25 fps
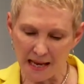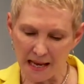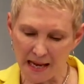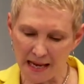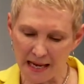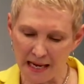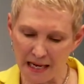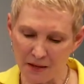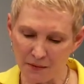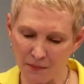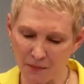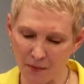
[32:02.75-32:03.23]

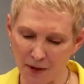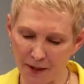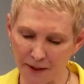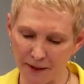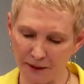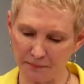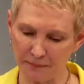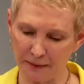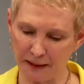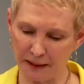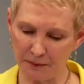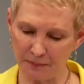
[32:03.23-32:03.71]
He
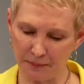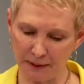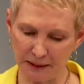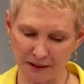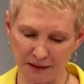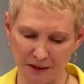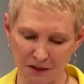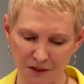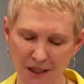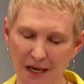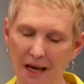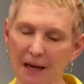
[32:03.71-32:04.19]
wanted me to be
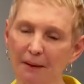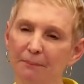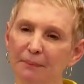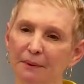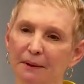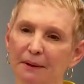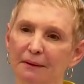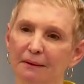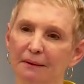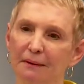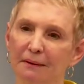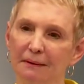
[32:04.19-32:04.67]
the
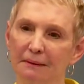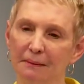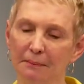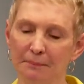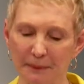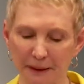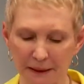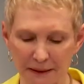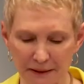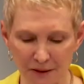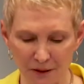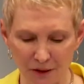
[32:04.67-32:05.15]
chaplain.
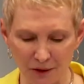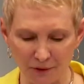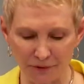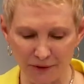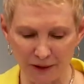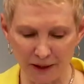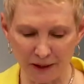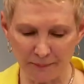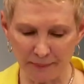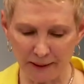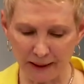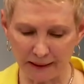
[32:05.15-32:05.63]
But, you know,
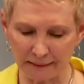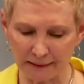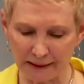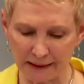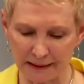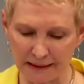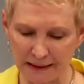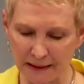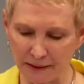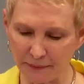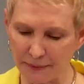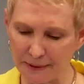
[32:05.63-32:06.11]
think about
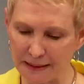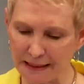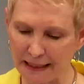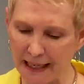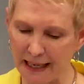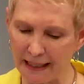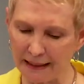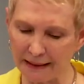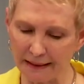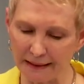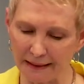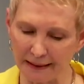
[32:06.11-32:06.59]
this. It was
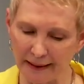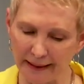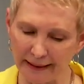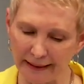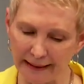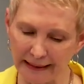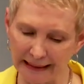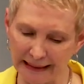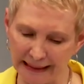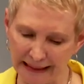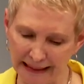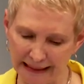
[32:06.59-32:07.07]
kind of
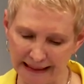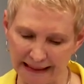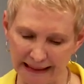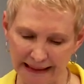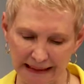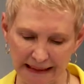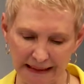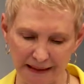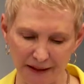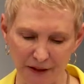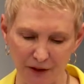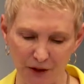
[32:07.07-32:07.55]
like
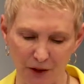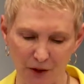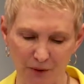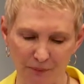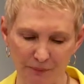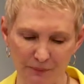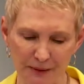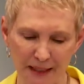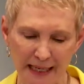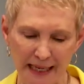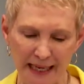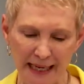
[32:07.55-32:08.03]
Gideon, you
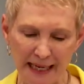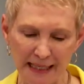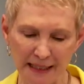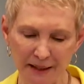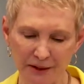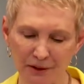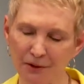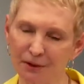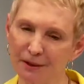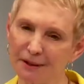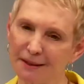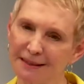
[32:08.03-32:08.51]
know. He
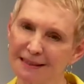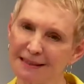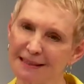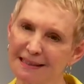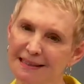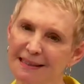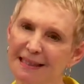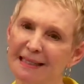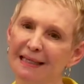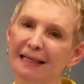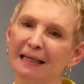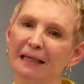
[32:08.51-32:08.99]
couldn't
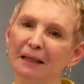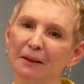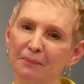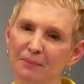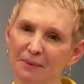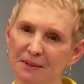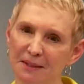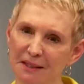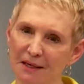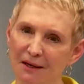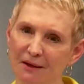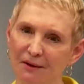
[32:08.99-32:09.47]
see
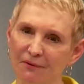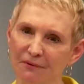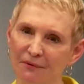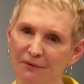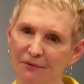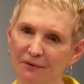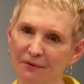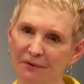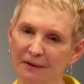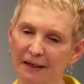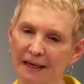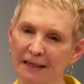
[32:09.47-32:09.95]
himself
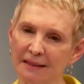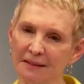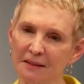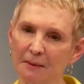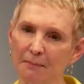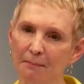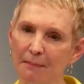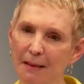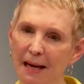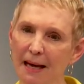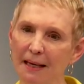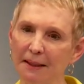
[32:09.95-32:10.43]
as
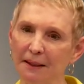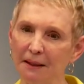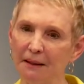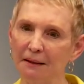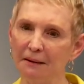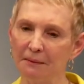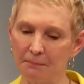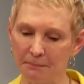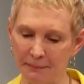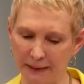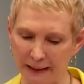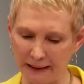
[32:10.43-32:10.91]
a mighty
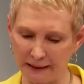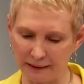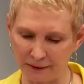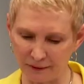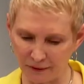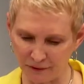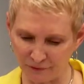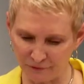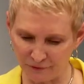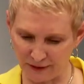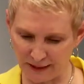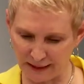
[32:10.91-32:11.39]
man
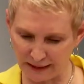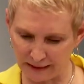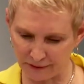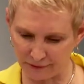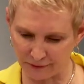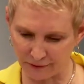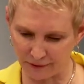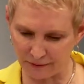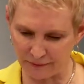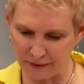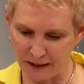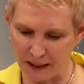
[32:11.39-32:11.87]
of
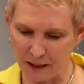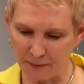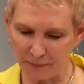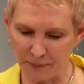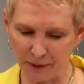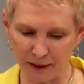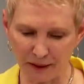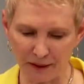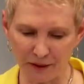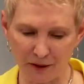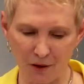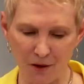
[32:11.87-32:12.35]
valor.
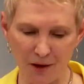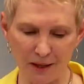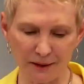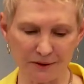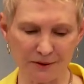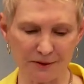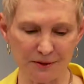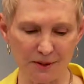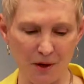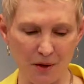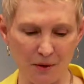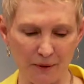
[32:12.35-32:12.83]
But
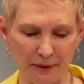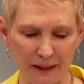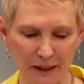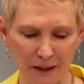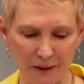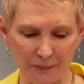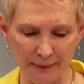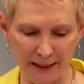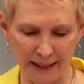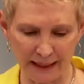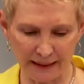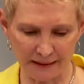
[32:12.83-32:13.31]
God saw
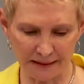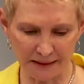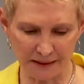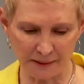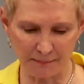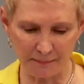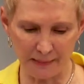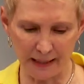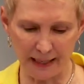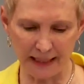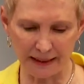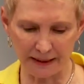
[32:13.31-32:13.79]
him as
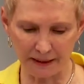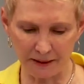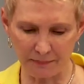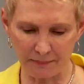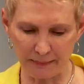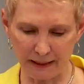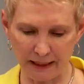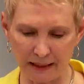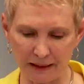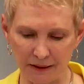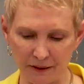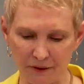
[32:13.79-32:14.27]
a mighty
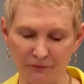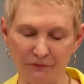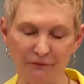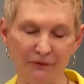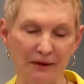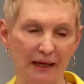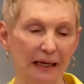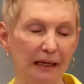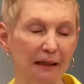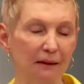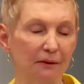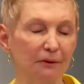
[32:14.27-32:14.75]
man of
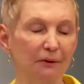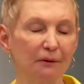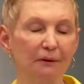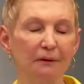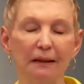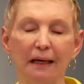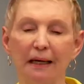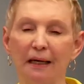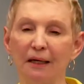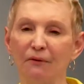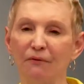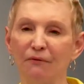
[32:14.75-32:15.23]

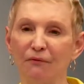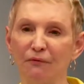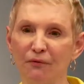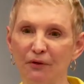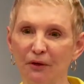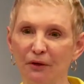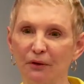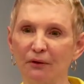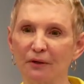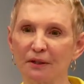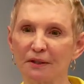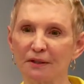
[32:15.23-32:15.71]
valor and
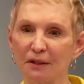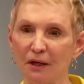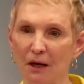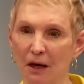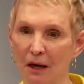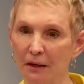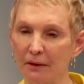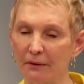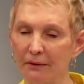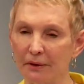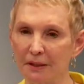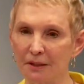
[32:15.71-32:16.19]
fearless
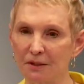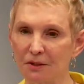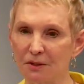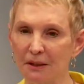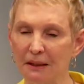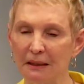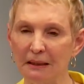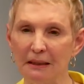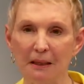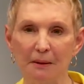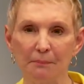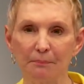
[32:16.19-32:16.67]
courage.
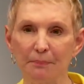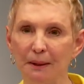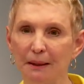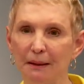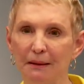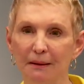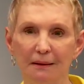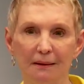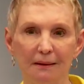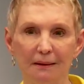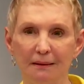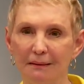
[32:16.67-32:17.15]

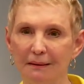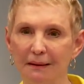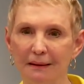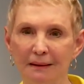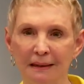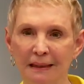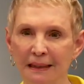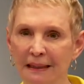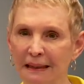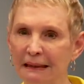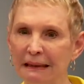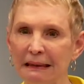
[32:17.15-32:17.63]
But
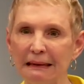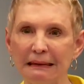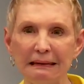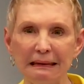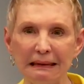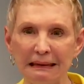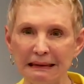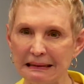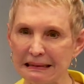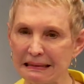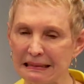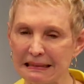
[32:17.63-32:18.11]
Gideon
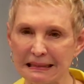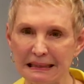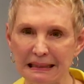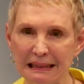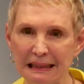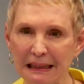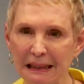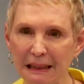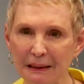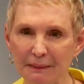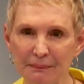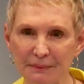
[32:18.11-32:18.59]
didn't
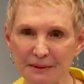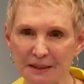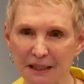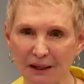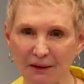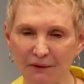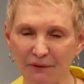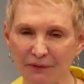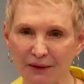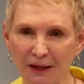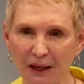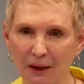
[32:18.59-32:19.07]
see
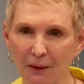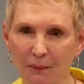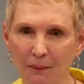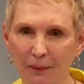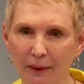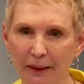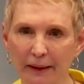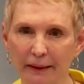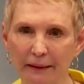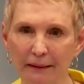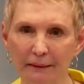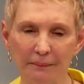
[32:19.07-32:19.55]
himself that
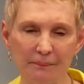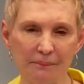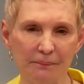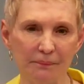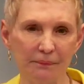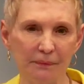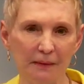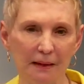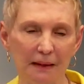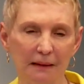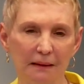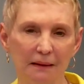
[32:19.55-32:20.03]
way.
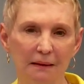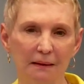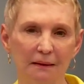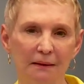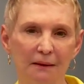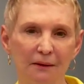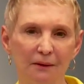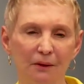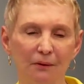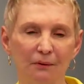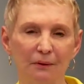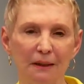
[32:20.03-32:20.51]

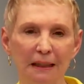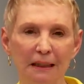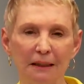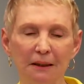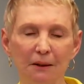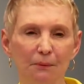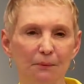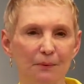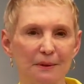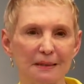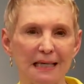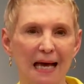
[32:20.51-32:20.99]
You know,
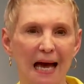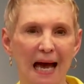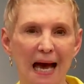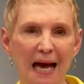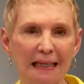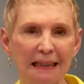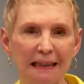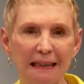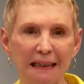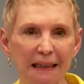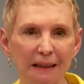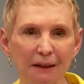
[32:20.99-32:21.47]
Gideon was
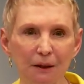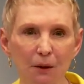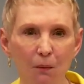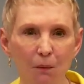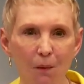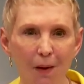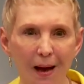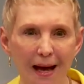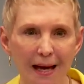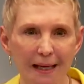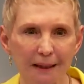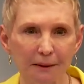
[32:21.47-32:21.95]
hiding in the
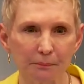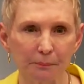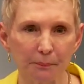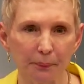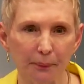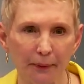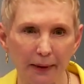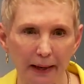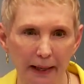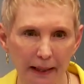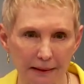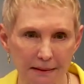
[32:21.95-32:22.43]
wine
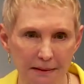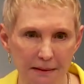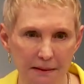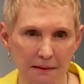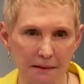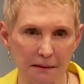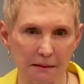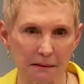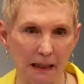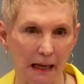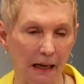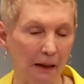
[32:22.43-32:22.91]

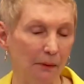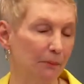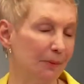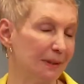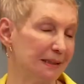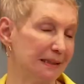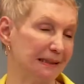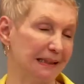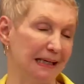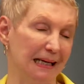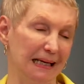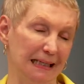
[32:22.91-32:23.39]
press. I
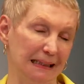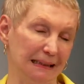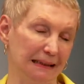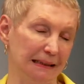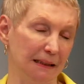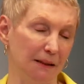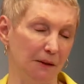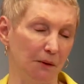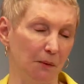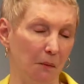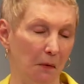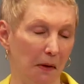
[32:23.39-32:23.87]
wasn't hiding
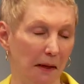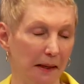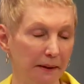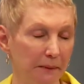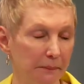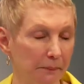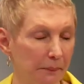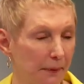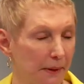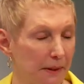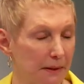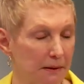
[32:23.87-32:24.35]
in the
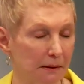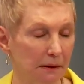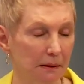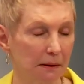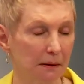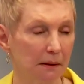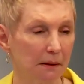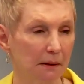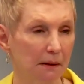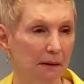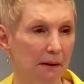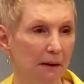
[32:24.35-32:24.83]
wine press,
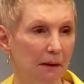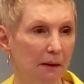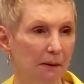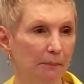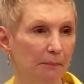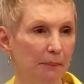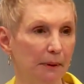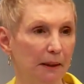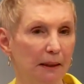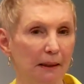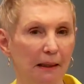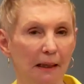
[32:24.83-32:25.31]

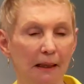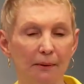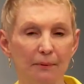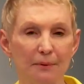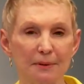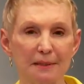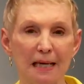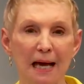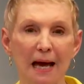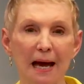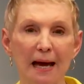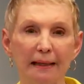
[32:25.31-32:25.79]
but I
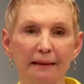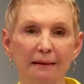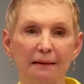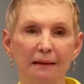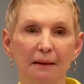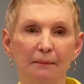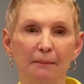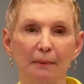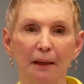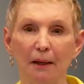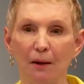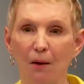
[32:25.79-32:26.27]
was hiding
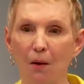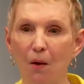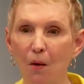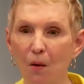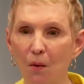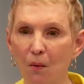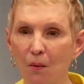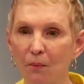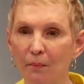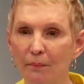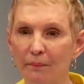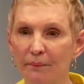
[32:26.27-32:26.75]
at my
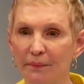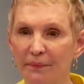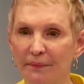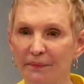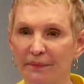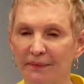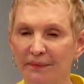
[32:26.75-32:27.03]
home.